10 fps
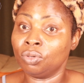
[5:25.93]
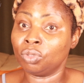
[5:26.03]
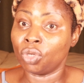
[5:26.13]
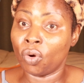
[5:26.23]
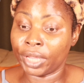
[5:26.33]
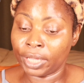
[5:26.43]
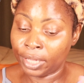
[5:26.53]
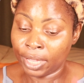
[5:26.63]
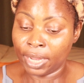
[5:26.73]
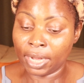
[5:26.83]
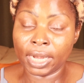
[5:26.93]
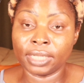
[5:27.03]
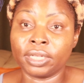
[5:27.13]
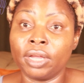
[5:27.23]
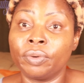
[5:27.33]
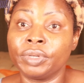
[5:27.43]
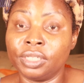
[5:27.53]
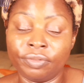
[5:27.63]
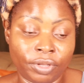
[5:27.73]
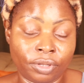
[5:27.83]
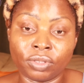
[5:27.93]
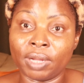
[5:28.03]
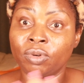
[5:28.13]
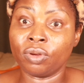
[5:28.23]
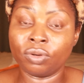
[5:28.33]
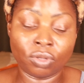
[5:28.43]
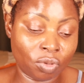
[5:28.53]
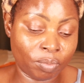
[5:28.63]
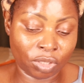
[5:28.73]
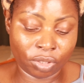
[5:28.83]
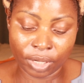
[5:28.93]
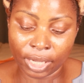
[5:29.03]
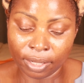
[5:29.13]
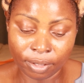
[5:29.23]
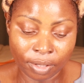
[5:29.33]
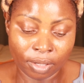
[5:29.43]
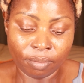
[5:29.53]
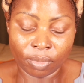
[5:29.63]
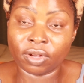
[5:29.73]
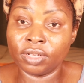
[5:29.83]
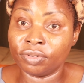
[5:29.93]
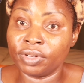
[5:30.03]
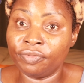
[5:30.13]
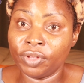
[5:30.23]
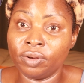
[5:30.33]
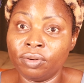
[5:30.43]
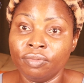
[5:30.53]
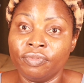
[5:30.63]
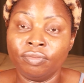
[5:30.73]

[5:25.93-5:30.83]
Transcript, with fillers: no talking let's get on with this video so I'm not going to do more talking because review